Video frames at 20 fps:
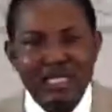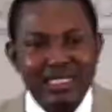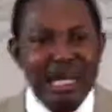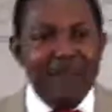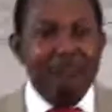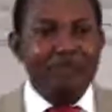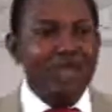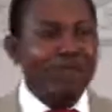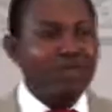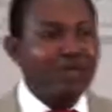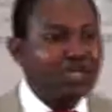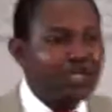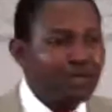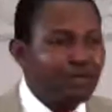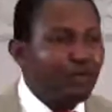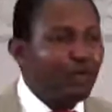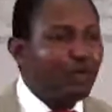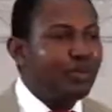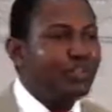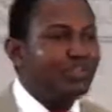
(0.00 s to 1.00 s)
There are people in the
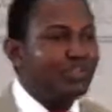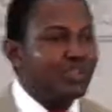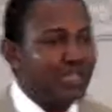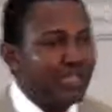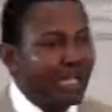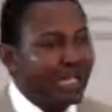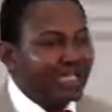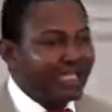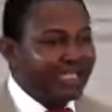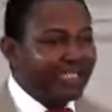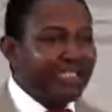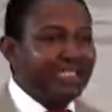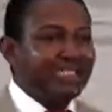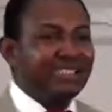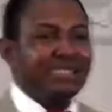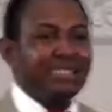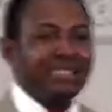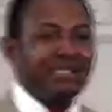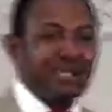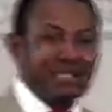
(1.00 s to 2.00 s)
pulpit today that the
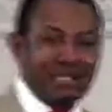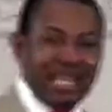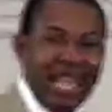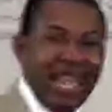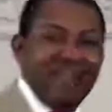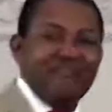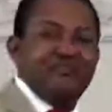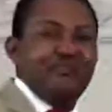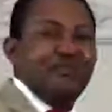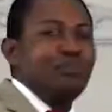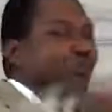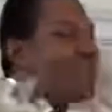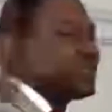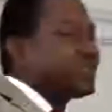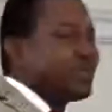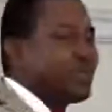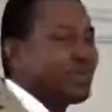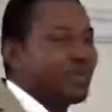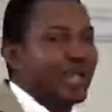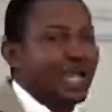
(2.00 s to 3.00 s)
reason
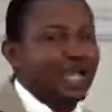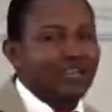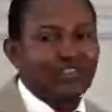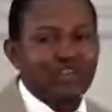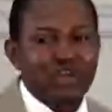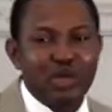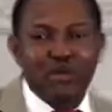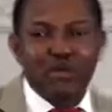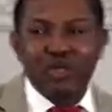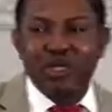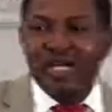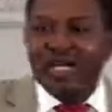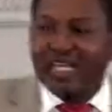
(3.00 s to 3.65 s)
most people are in trouble